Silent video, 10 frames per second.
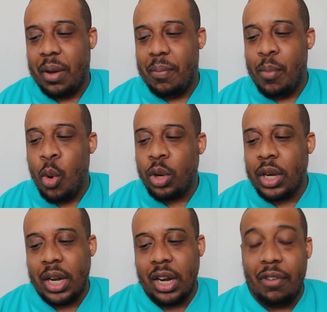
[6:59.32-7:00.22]
more
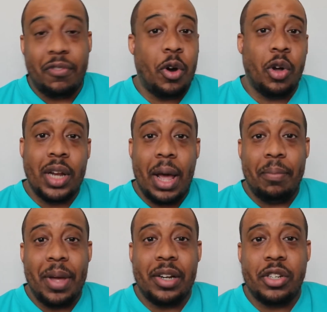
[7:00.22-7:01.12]
than enough on that
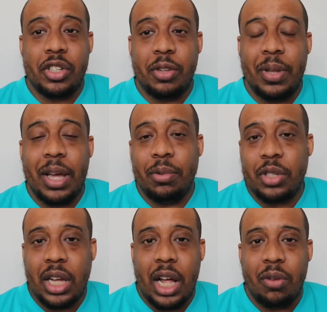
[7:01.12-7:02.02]
bench to be able
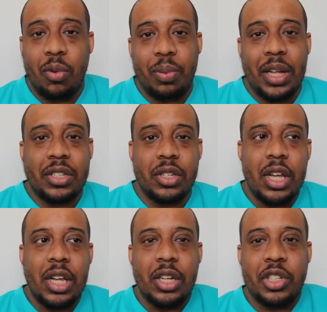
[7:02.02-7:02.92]
to kind of replace
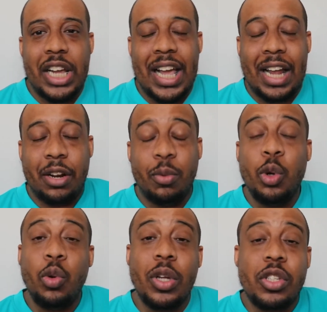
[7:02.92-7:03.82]
Che Adam,
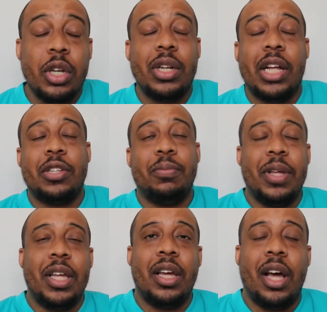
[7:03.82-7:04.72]
who has turned out to be